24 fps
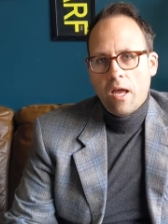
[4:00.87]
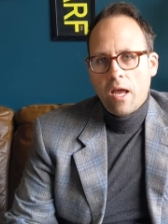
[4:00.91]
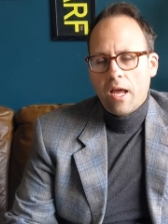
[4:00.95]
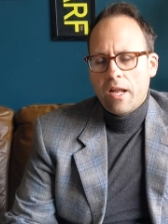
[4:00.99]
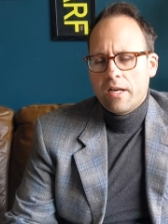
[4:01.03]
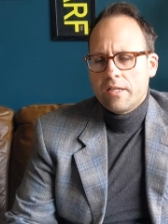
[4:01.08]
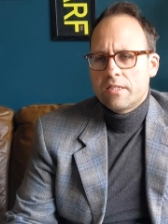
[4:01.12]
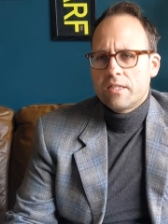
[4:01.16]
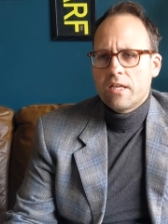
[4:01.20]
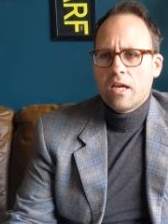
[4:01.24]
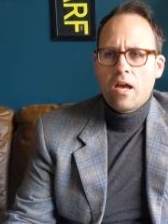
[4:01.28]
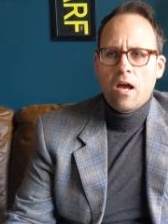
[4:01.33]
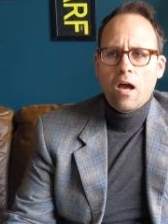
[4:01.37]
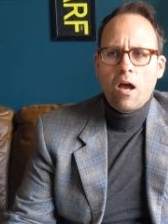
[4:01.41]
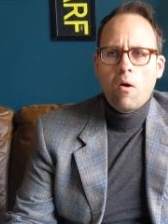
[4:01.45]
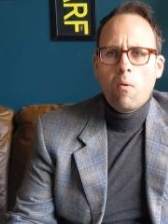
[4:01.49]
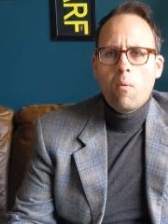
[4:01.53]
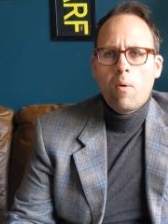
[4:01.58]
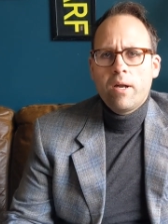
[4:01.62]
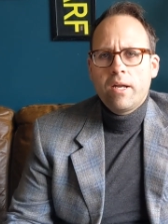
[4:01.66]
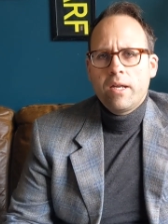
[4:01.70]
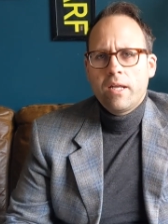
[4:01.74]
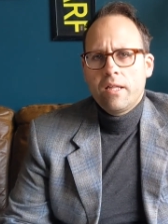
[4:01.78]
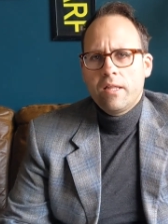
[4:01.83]
And say I
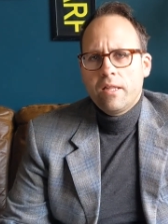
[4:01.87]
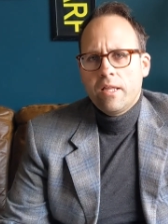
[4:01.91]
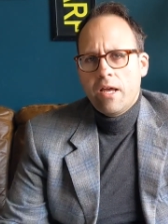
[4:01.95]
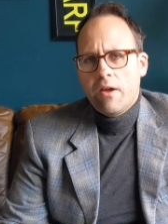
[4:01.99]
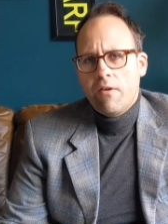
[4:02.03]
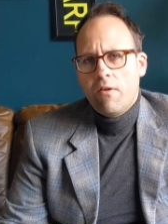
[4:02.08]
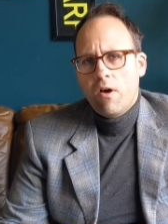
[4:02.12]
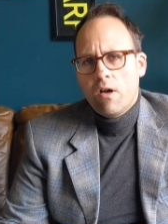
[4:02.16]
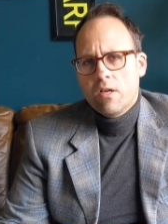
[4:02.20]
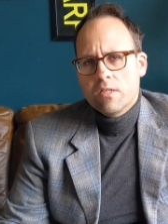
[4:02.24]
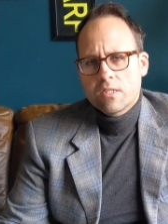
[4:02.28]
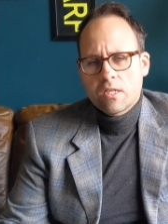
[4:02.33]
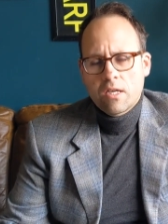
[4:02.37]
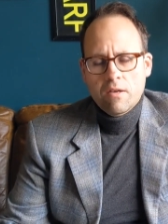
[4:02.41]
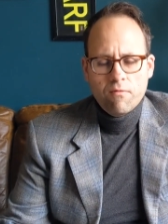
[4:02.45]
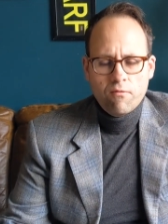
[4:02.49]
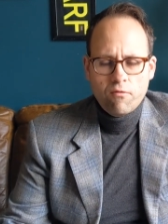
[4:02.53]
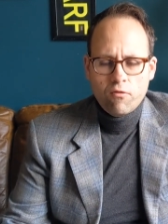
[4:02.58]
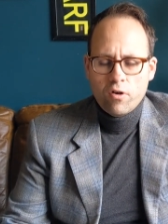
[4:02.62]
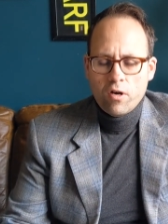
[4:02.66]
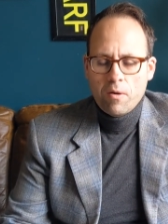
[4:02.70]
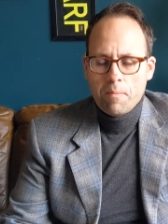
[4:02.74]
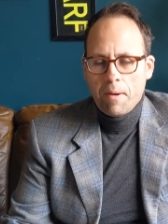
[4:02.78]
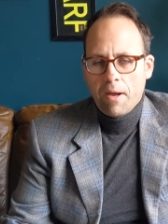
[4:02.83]
went in there asking
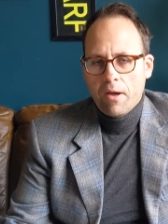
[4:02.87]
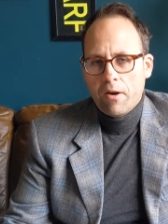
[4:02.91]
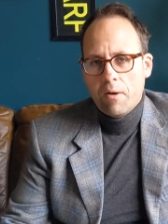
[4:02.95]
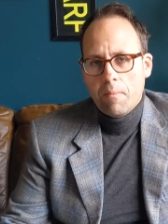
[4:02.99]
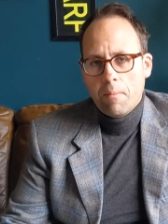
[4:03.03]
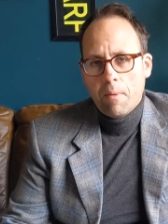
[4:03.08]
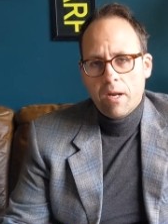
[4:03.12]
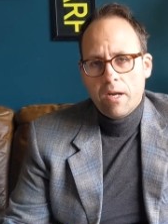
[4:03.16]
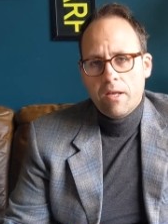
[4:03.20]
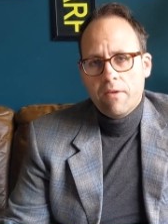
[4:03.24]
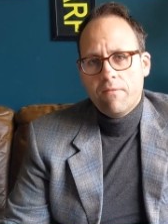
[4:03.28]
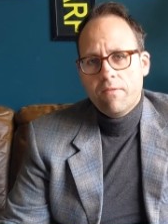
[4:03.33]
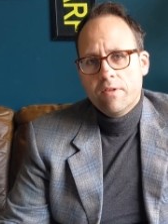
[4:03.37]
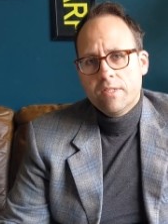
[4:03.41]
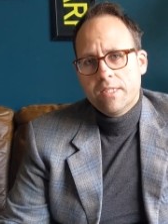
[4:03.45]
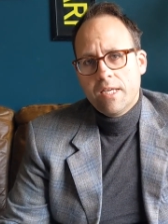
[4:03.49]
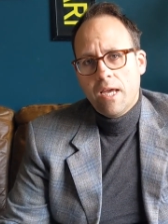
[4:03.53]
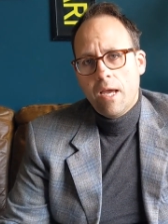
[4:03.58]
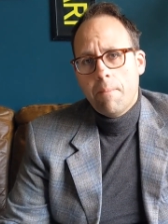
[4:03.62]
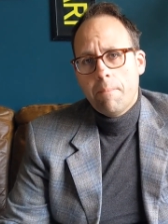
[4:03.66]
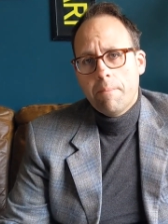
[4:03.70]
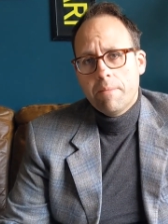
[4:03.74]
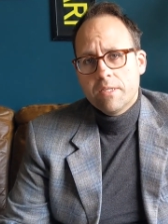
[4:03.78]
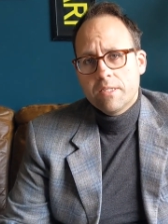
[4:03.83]
for an amount of money for
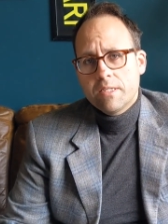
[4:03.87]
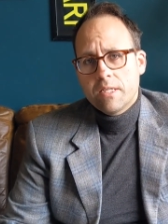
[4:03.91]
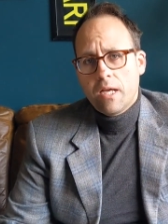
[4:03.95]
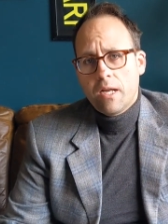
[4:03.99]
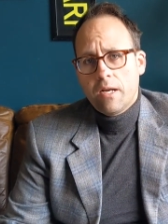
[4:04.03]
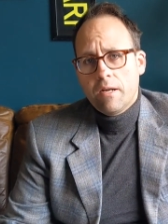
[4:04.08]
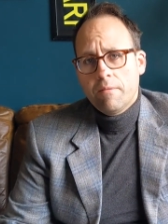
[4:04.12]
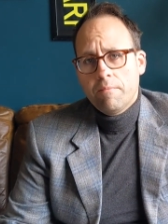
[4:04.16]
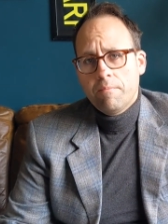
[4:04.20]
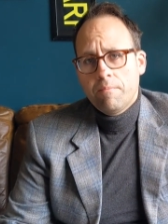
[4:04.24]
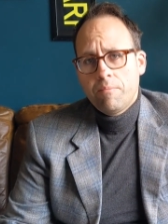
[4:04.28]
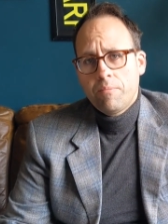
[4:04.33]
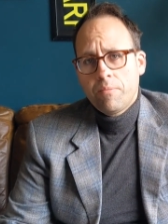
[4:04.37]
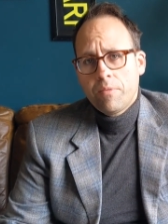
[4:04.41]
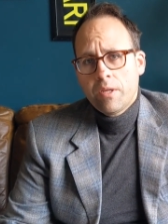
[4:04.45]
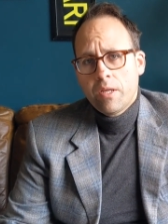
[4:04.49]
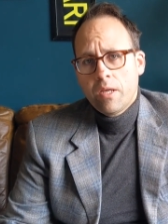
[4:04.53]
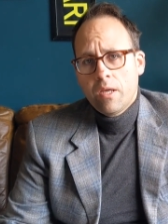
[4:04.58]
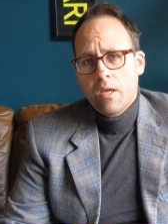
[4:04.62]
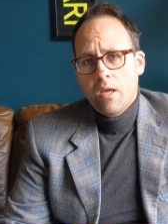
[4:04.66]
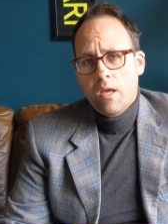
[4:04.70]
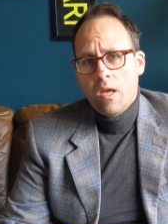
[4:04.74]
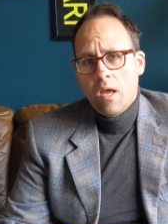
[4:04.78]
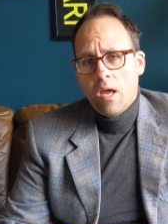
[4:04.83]
10%,
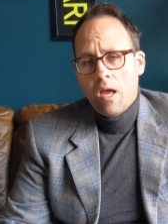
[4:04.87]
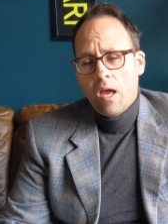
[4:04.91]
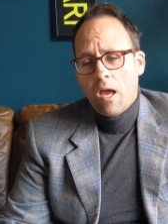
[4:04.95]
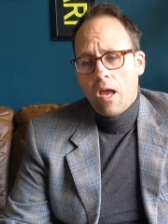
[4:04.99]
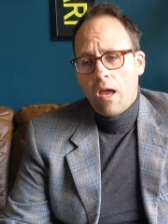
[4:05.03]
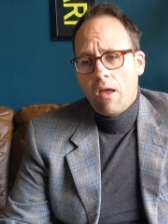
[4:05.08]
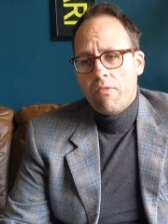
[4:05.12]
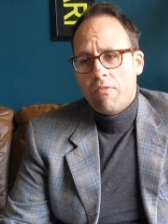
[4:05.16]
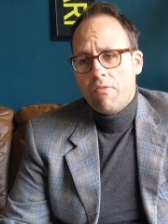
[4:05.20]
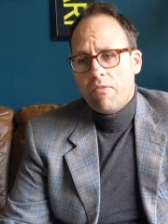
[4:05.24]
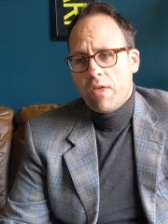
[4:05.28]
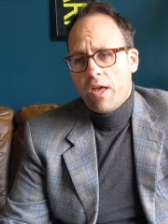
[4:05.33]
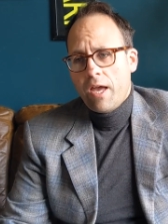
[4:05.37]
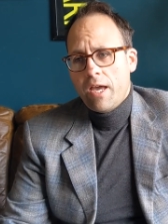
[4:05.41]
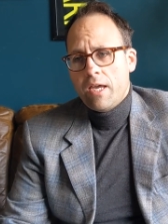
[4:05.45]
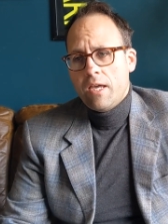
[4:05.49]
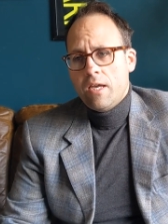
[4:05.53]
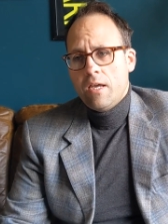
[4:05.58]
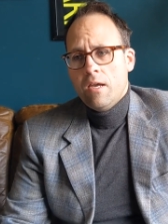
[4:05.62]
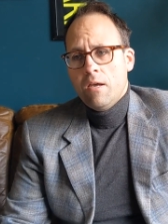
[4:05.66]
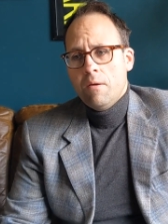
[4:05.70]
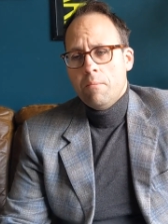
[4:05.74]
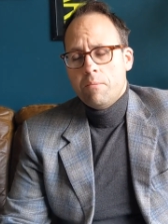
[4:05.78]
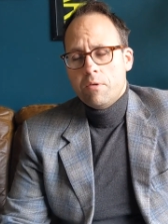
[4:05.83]
and
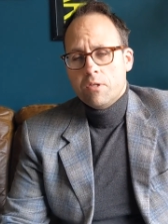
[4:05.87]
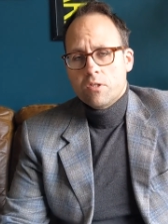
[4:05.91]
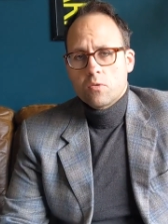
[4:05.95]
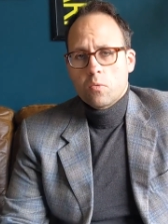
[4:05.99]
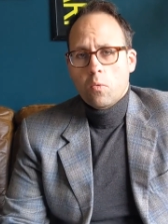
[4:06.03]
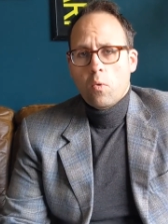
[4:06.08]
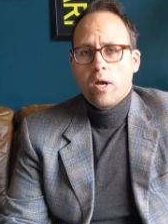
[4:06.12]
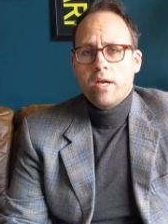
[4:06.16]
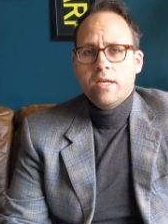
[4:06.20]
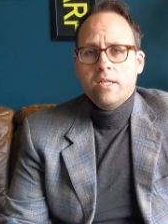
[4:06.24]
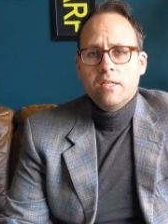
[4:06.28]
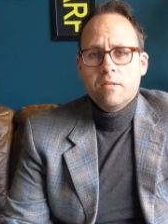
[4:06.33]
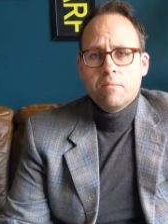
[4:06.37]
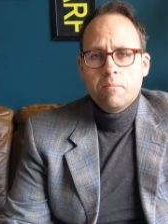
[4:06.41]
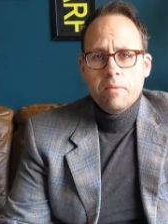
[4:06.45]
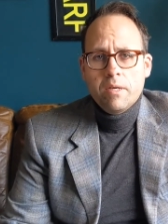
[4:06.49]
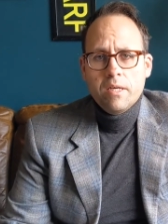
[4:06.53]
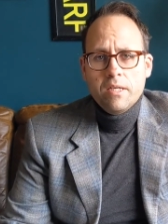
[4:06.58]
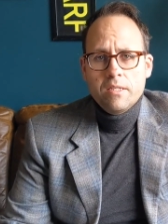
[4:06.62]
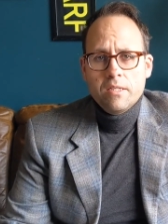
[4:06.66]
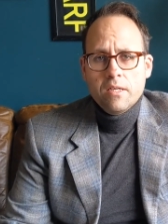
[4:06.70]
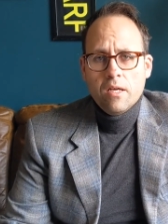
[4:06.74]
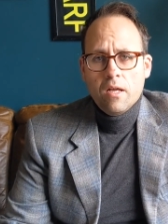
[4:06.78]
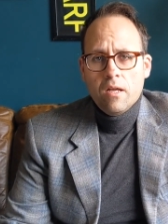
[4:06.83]
they persuaded
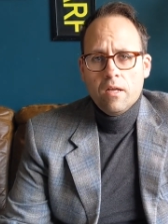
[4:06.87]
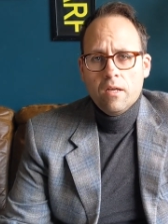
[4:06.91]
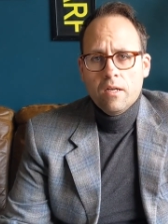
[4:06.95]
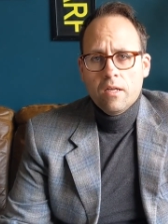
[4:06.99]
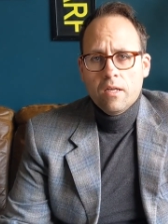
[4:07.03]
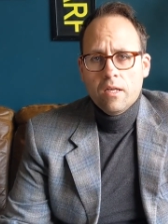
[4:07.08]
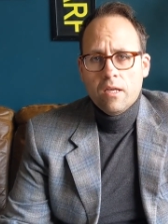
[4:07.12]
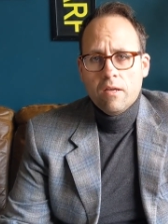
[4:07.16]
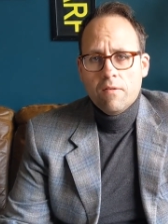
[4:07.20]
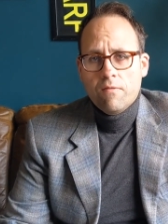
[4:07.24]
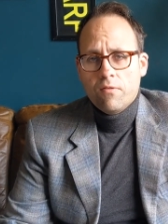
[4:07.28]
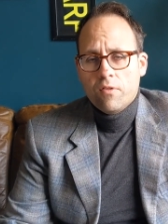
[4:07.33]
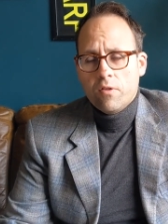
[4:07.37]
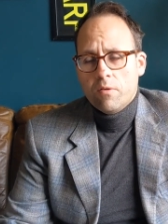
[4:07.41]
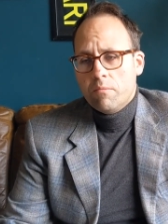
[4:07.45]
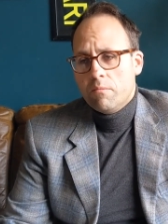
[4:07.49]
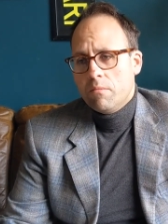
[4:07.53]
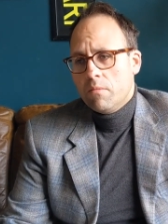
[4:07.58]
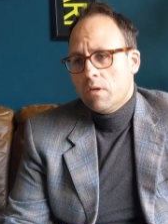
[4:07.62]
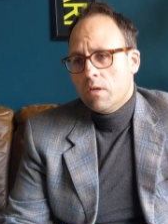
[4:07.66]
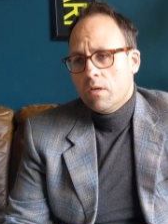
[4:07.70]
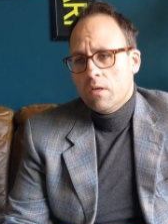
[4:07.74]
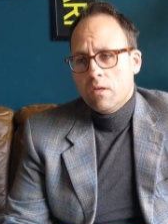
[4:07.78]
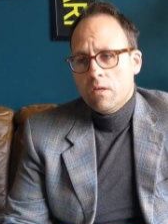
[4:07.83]
me to give
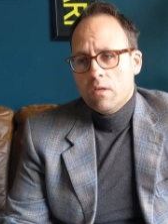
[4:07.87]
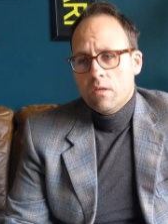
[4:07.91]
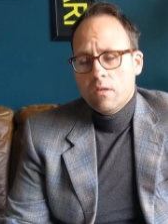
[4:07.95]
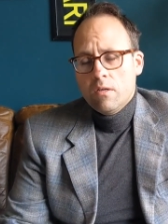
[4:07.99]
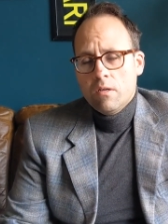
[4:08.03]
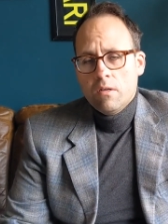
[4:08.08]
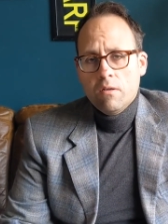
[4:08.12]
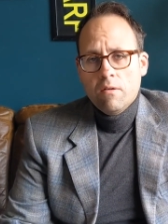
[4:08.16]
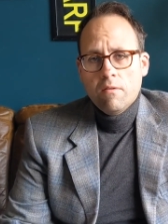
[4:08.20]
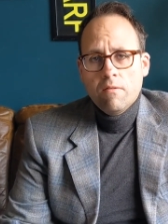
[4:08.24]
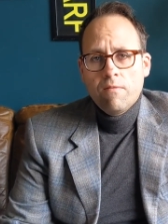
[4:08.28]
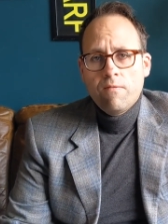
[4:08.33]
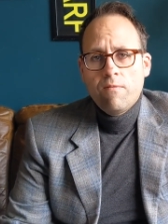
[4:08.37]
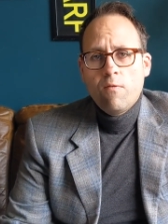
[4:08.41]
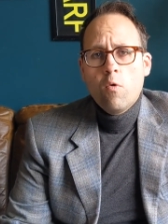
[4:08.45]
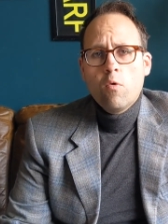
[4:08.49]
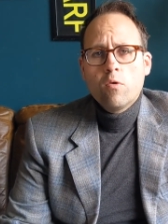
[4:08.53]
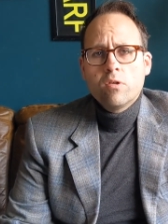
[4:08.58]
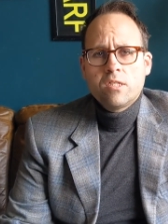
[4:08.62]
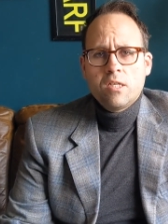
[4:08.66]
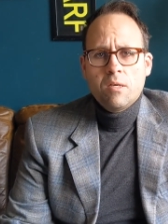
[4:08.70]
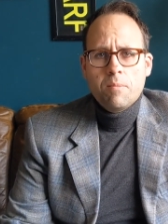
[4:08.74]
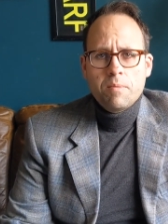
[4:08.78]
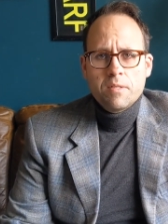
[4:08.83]
them
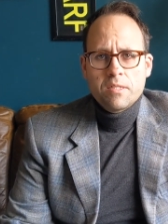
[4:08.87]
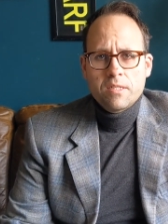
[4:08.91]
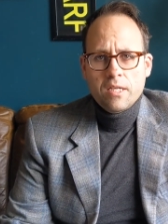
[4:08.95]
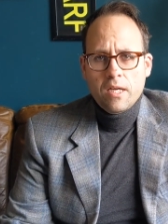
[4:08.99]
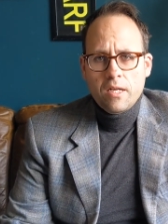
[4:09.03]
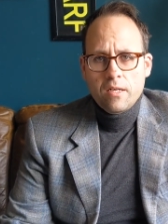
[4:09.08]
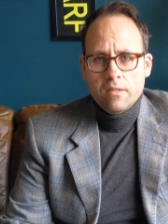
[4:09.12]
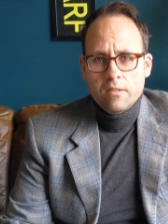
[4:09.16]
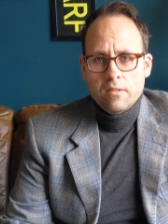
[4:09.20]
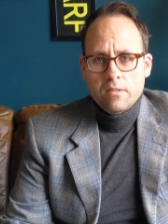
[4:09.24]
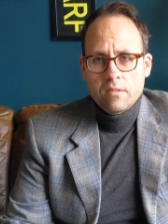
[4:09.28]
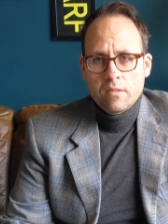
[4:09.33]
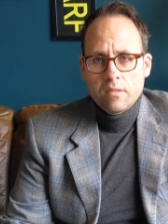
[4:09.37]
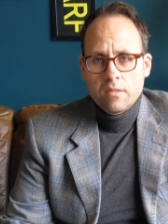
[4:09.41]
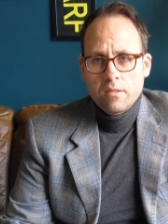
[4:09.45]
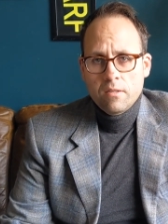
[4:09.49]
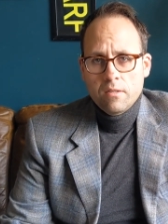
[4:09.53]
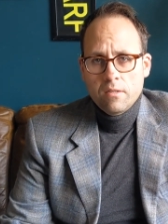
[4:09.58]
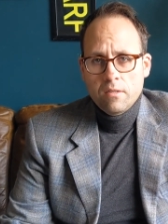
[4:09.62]
40%.